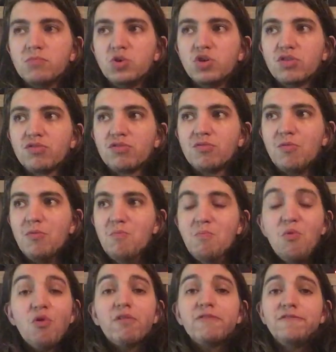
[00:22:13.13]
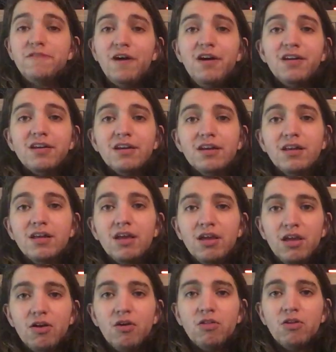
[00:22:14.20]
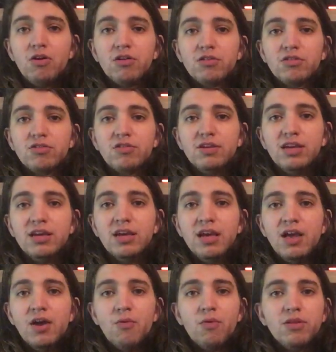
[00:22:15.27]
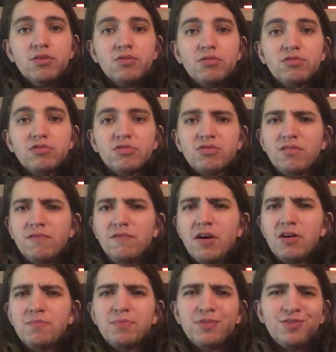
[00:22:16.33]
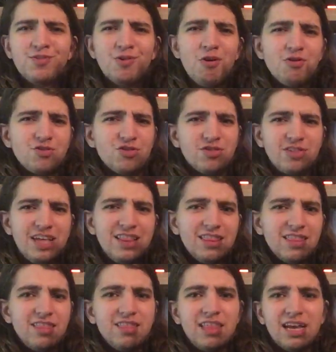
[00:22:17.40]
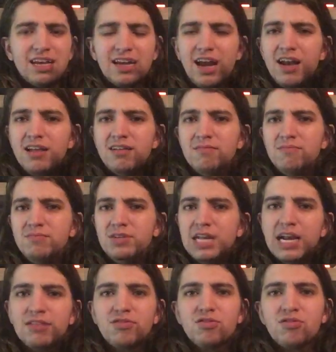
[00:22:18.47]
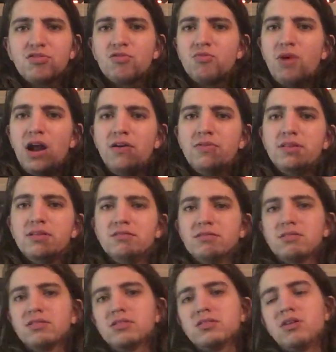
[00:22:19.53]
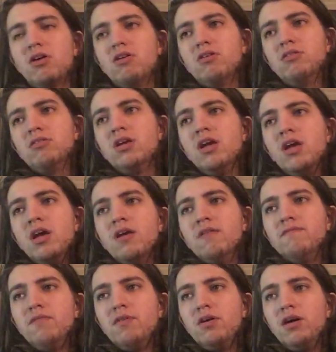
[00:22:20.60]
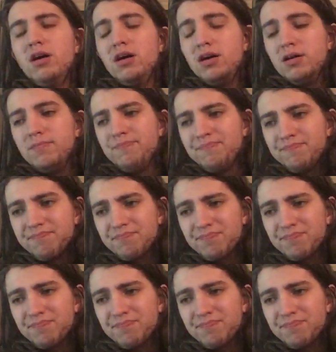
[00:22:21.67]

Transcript: just more fun, in all honesty. Whether it's just the very bizarre synth that kind of dances around the guitar, um,